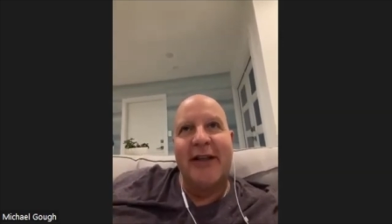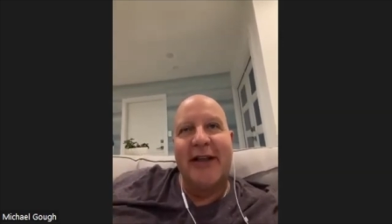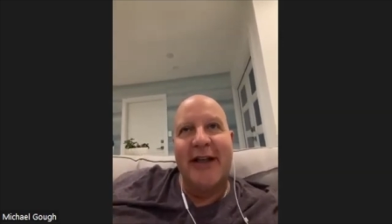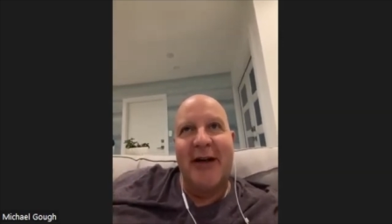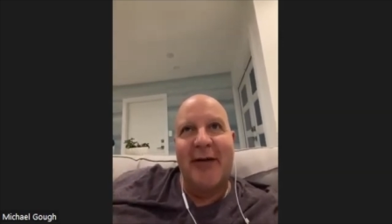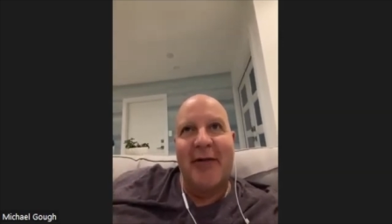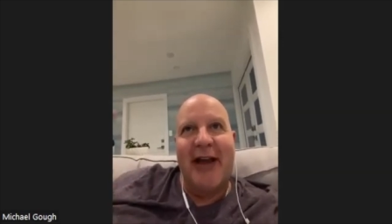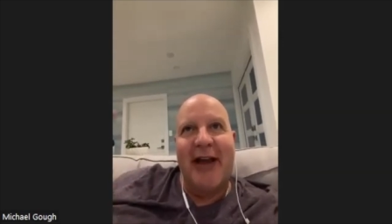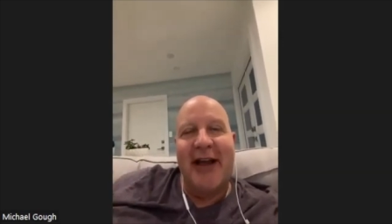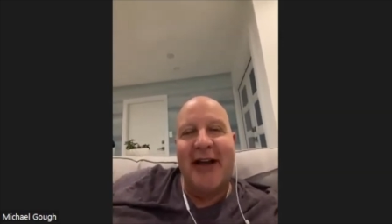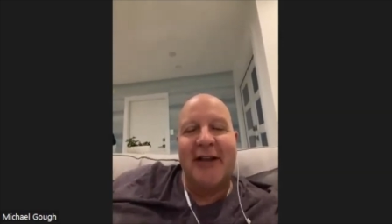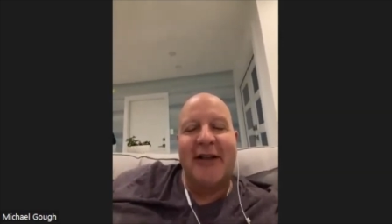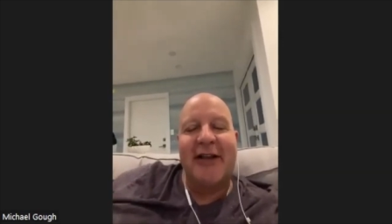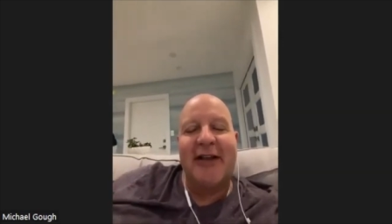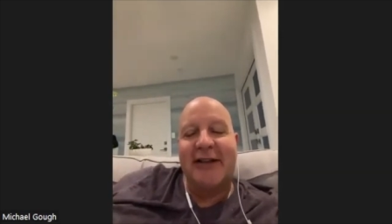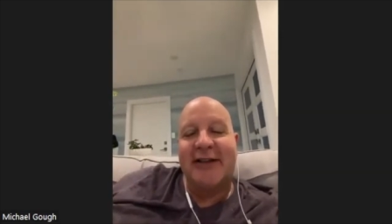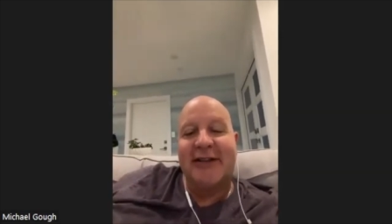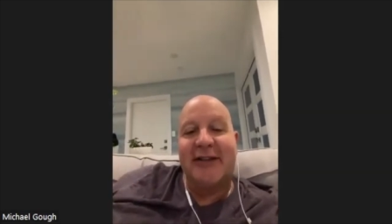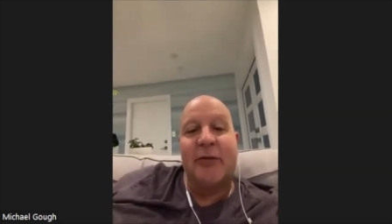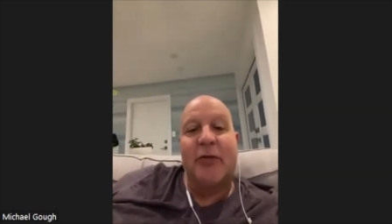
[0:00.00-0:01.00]
you know, I had a
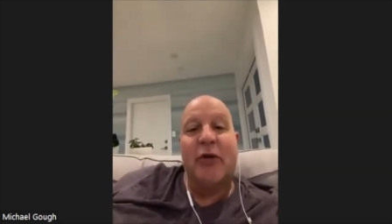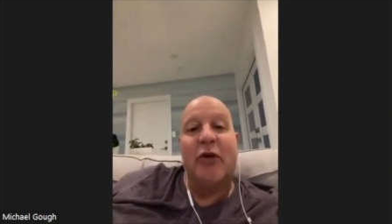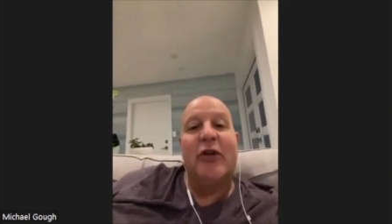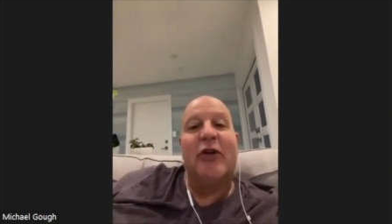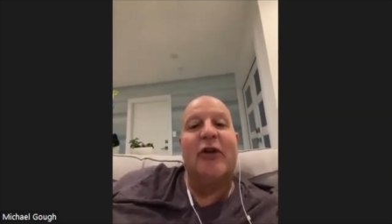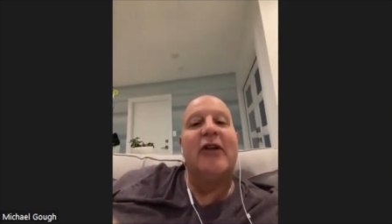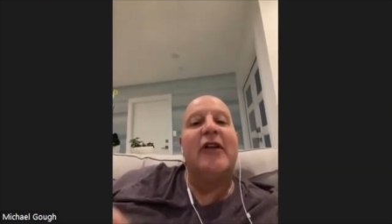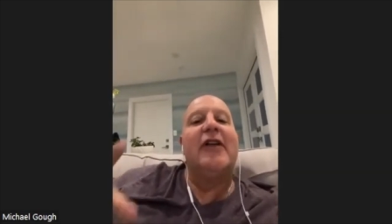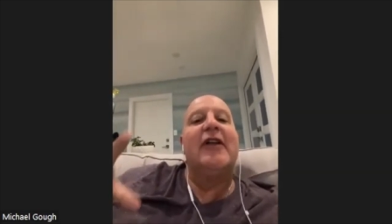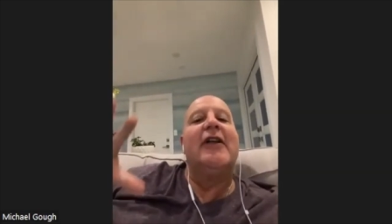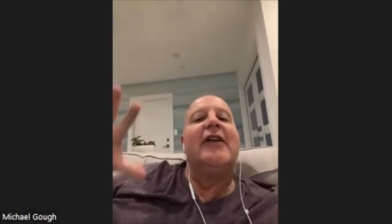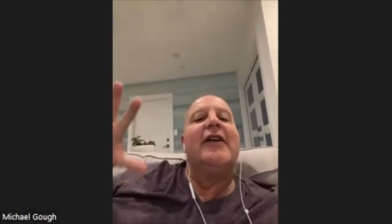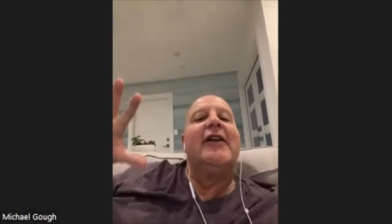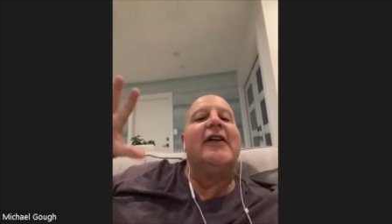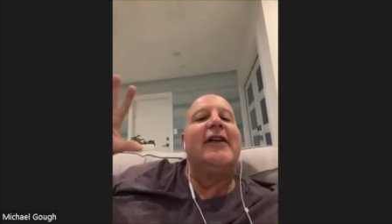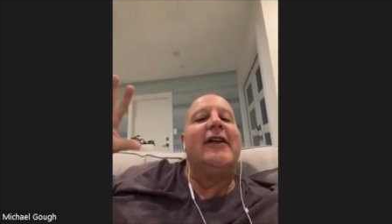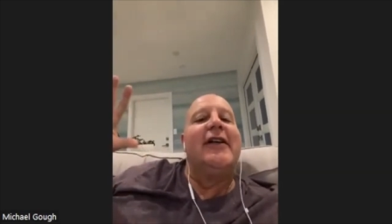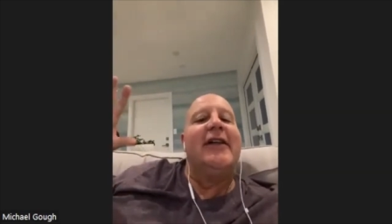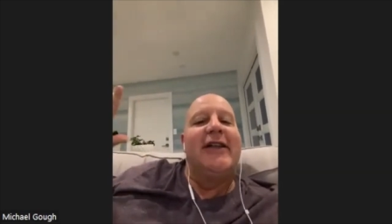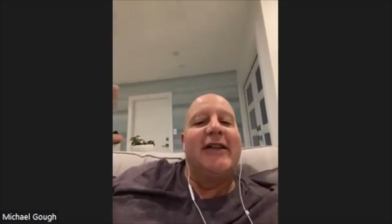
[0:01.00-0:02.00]
customer
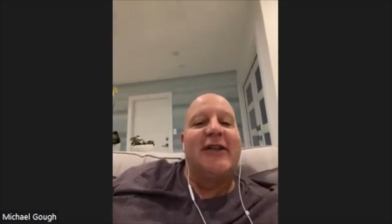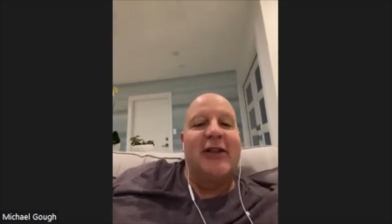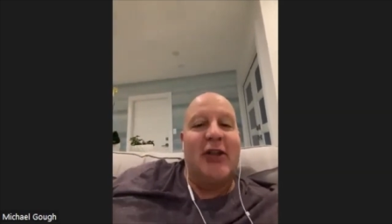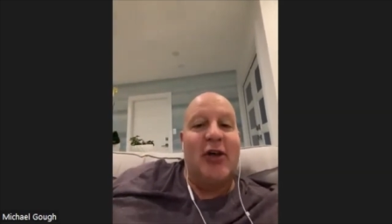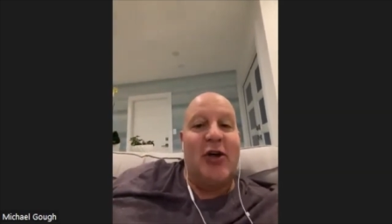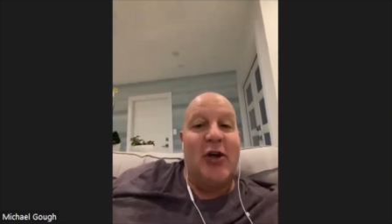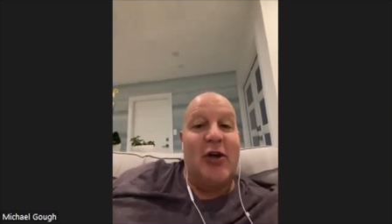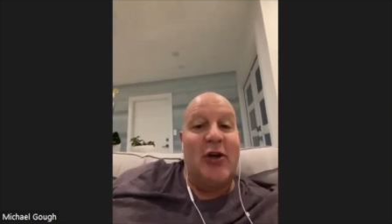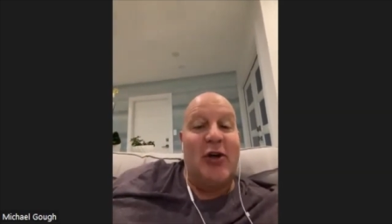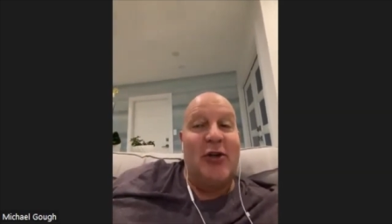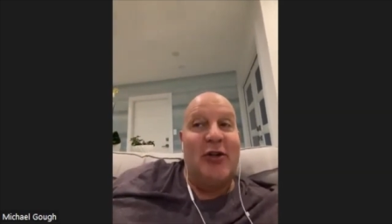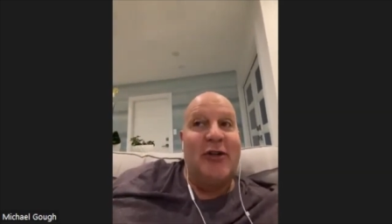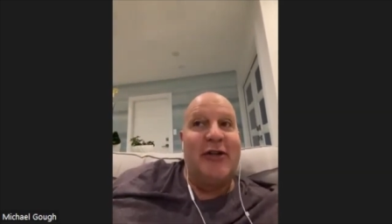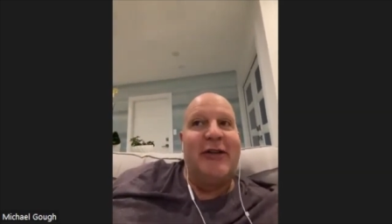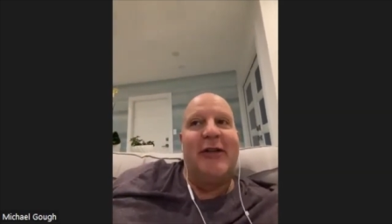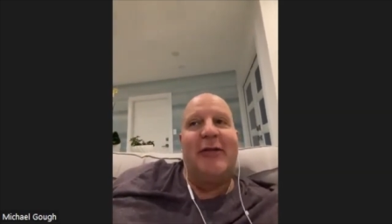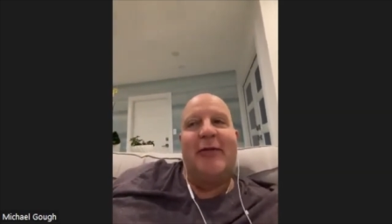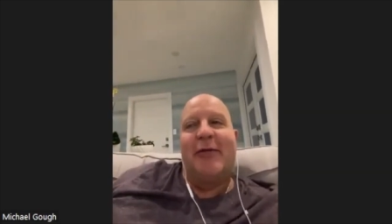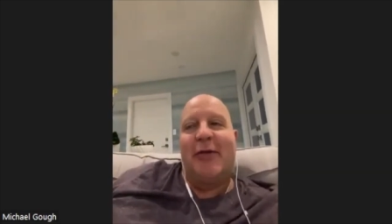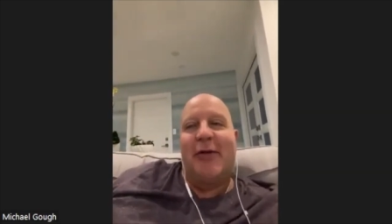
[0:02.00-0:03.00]
call
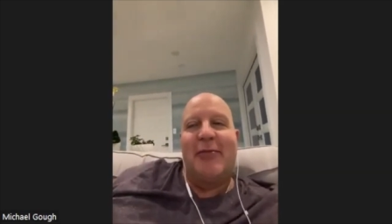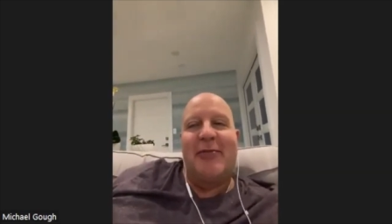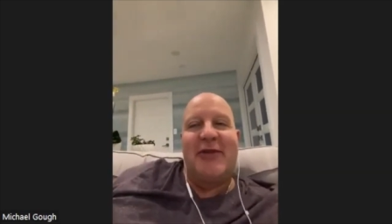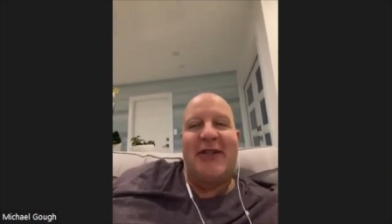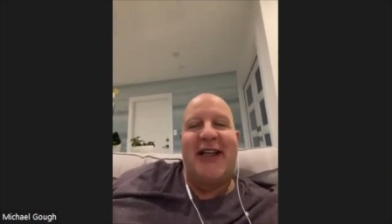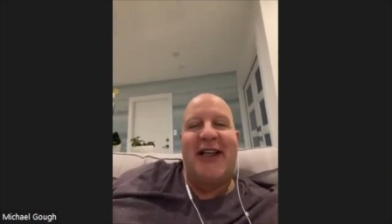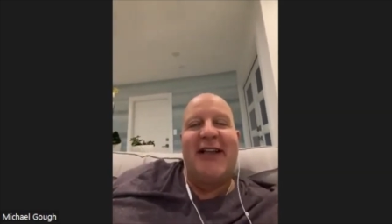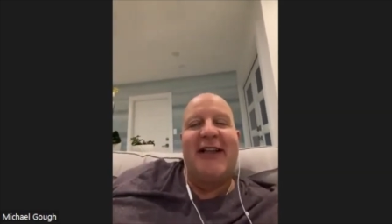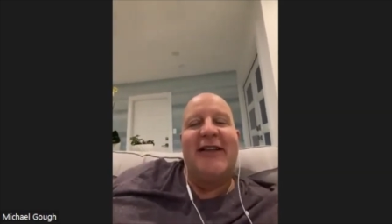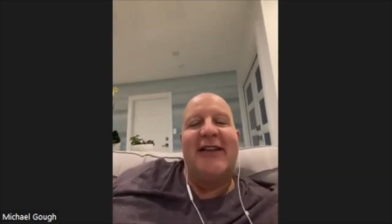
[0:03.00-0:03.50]
and they were upset.